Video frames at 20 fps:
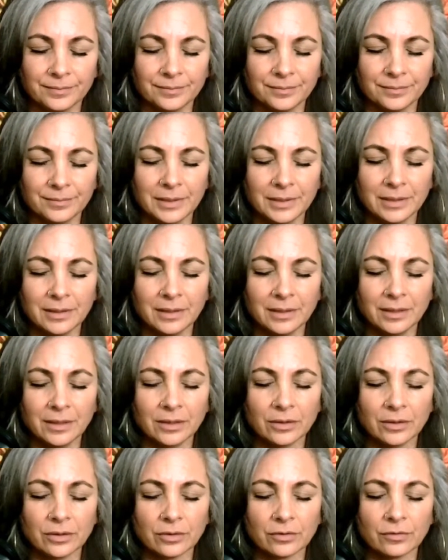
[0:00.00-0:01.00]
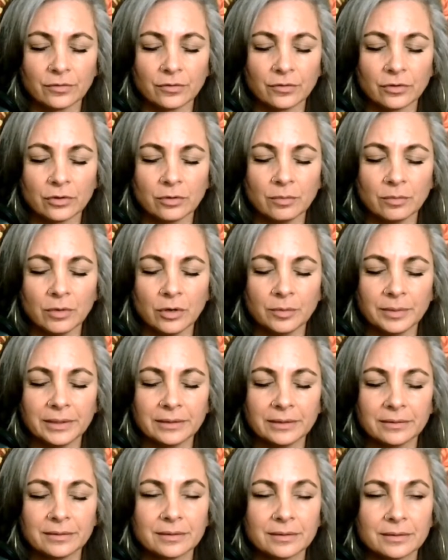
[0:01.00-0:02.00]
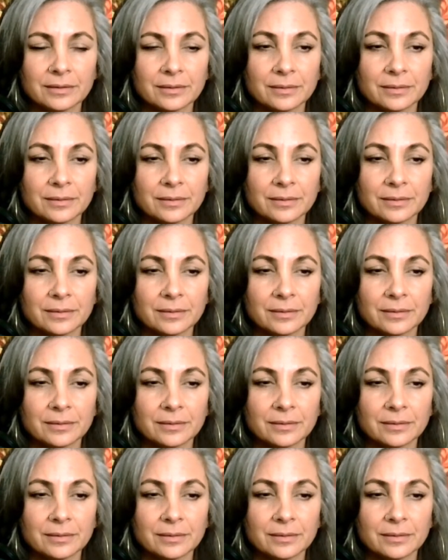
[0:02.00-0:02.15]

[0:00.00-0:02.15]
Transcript: Be here for a moment.